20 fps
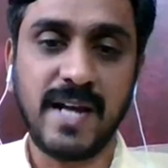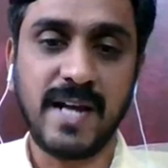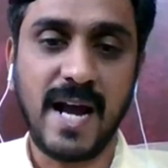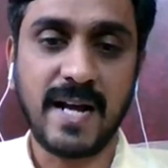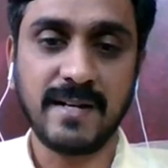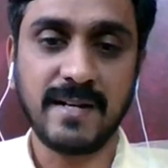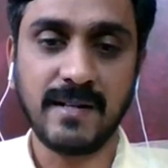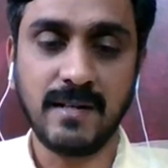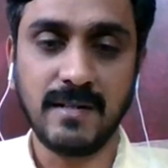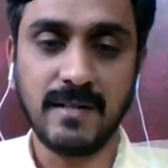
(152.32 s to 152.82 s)
we
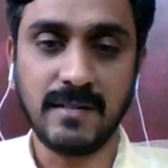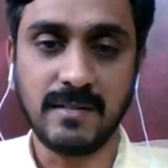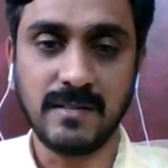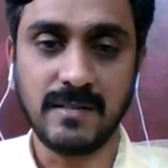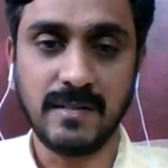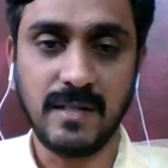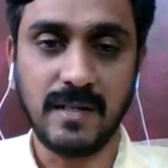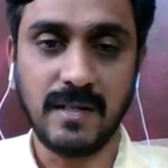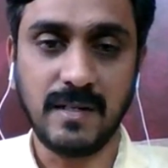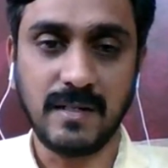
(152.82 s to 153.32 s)
handled,
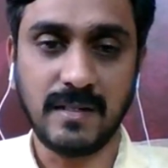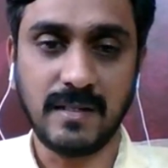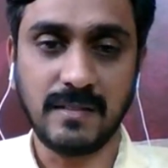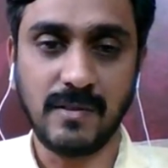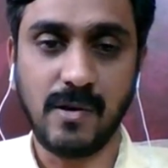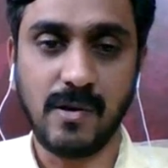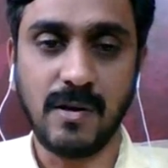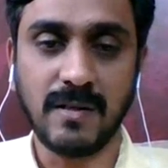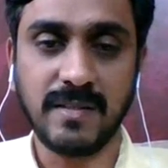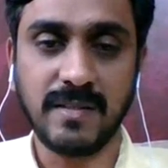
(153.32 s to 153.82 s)

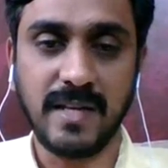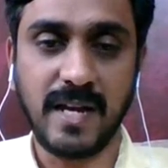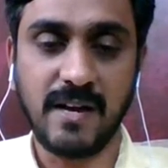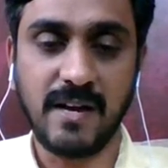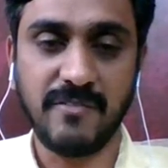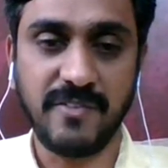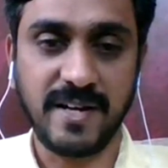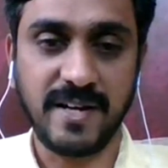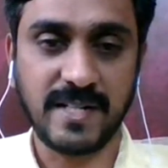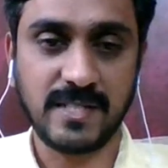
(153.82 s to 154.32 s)
all the
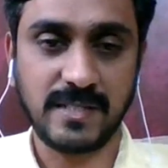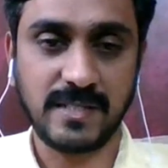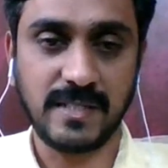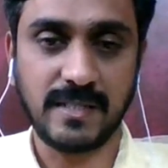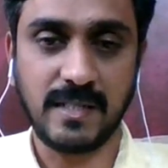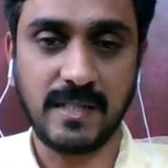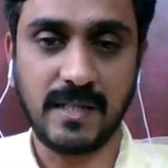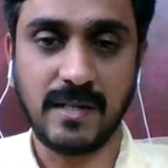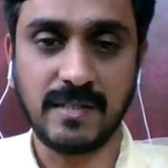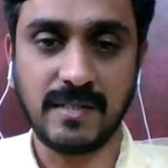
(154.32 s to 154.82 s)
effects
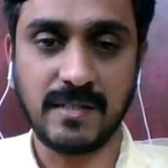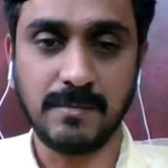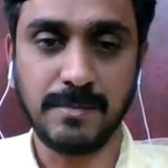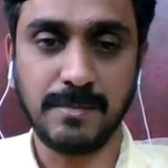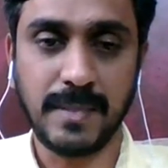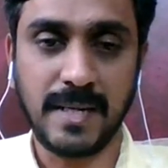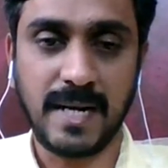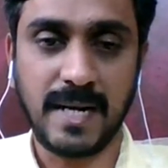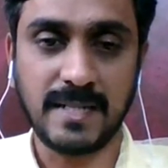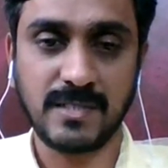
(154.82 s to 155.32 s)
and the other
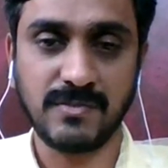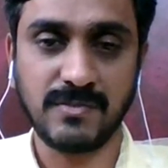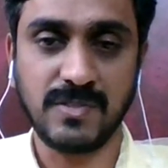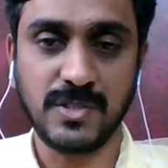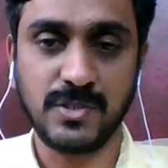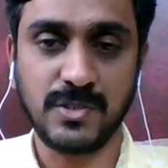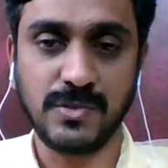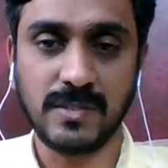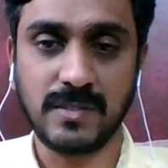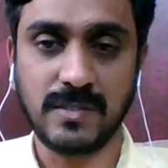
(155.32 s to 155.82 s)
parts
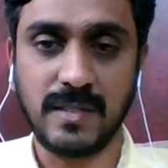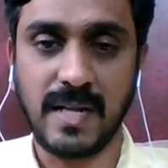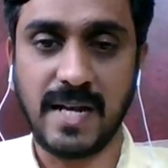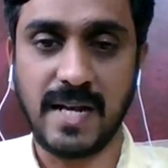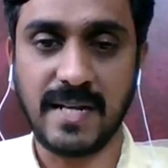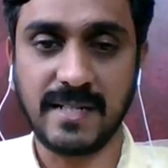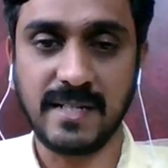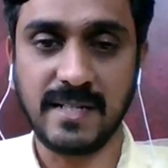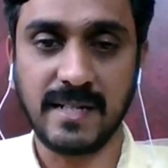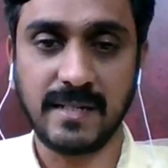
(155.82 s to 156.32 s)
which was
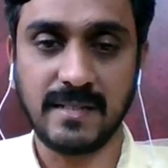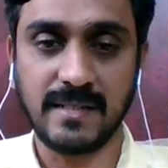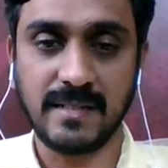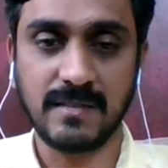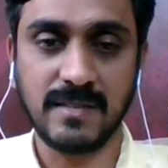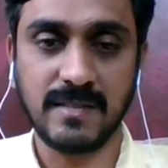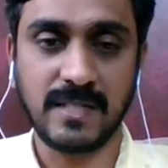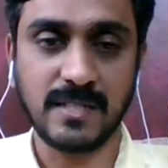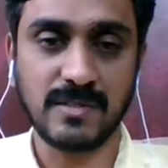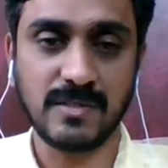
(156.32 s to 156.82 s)
lighting and
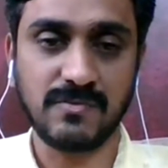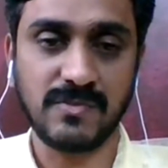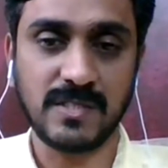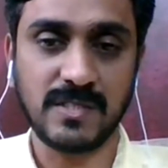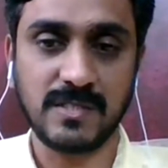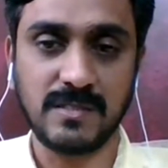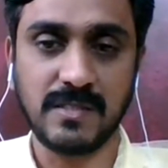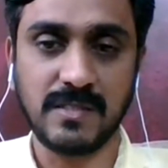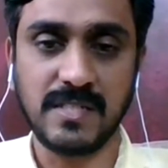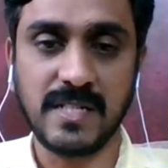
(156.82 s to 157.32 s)
other things,
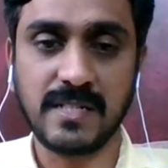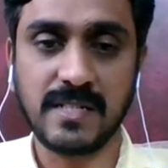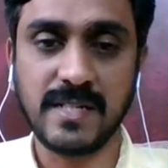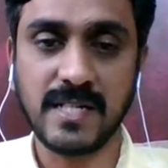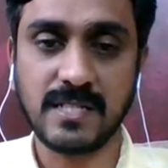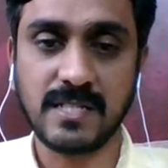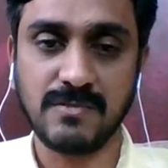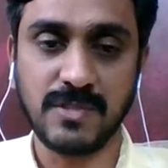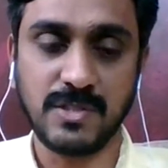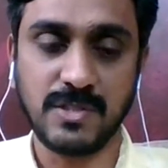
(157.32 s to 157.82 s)
which, the
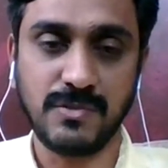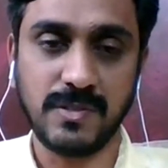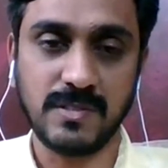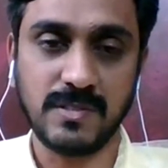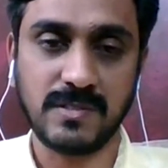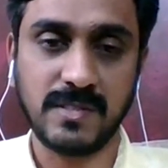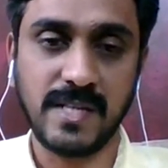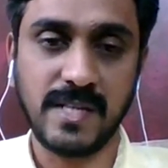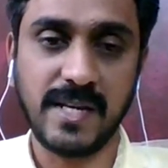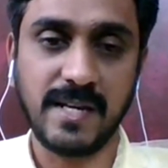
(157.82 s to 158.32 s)
details which we
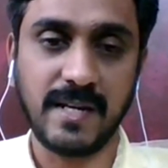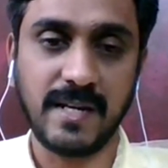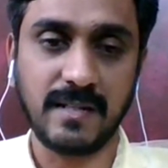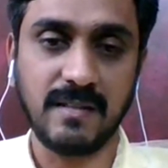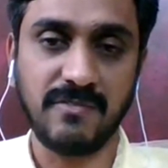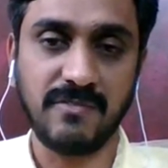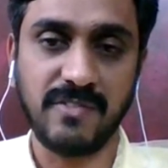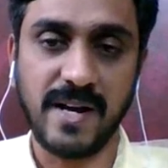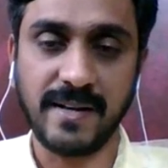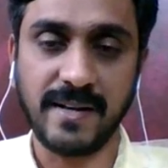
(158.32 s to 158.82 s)
are seeing
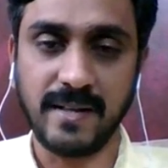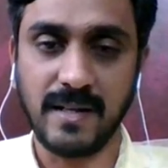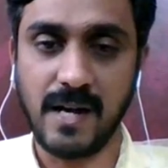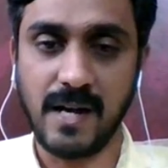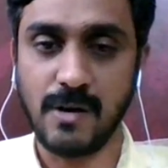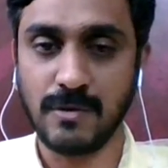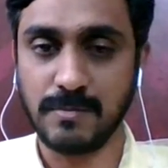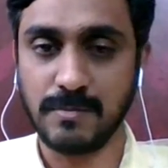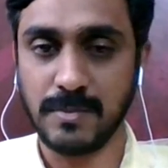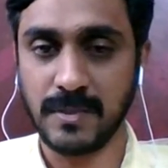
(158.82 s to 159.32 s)
in the final
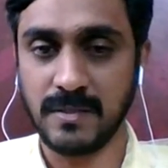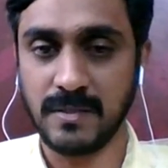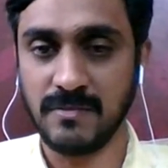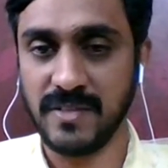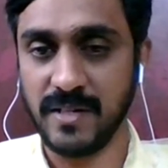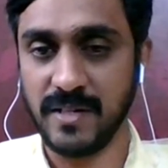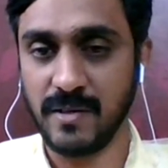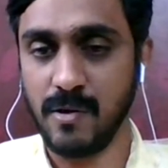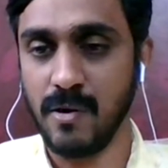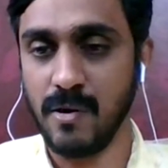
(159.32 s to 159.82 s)
output,
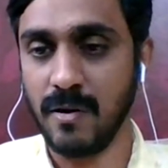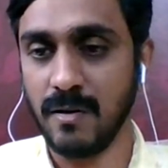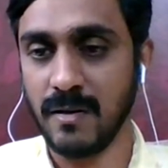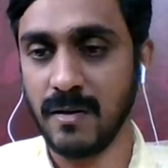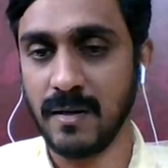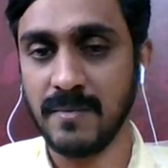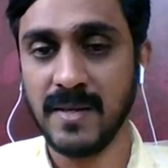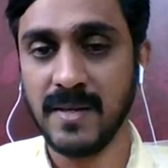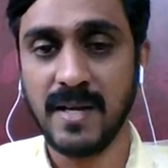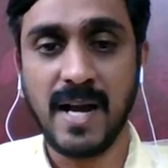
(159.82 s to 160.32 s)
they're
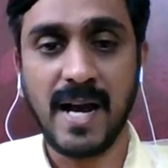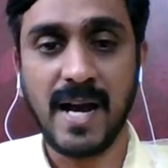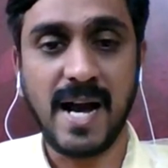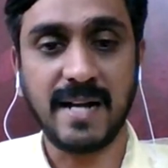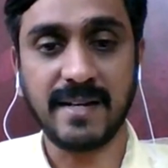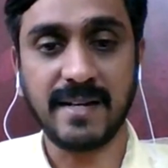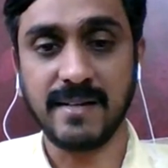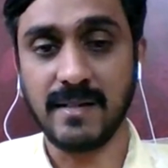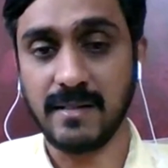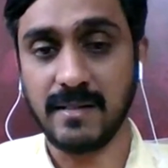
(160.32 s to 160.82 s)
all
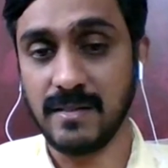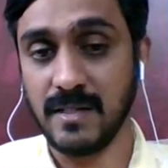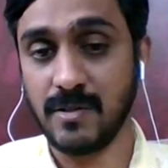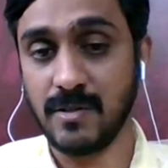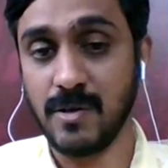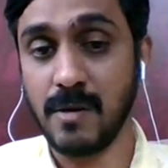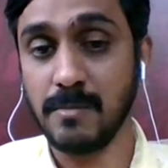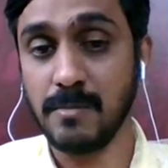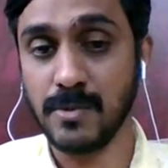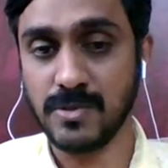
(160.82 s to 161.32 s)
handled in
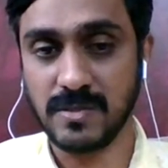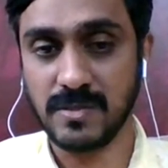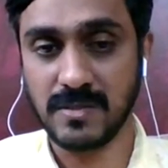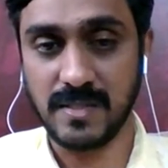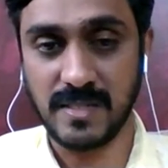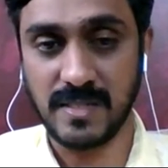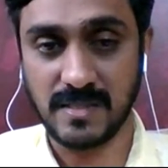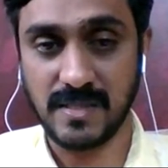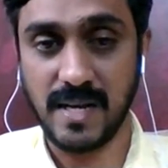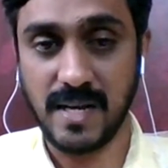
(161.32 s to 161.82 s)
the
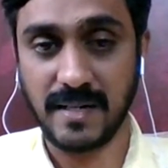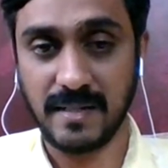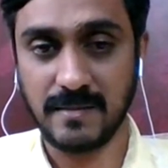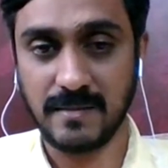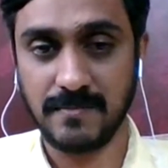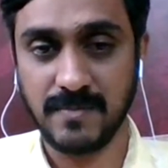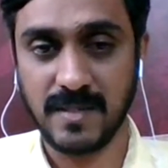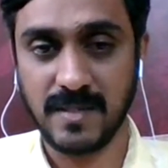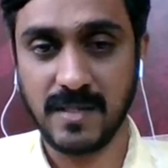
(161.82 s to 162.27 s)
compositing side.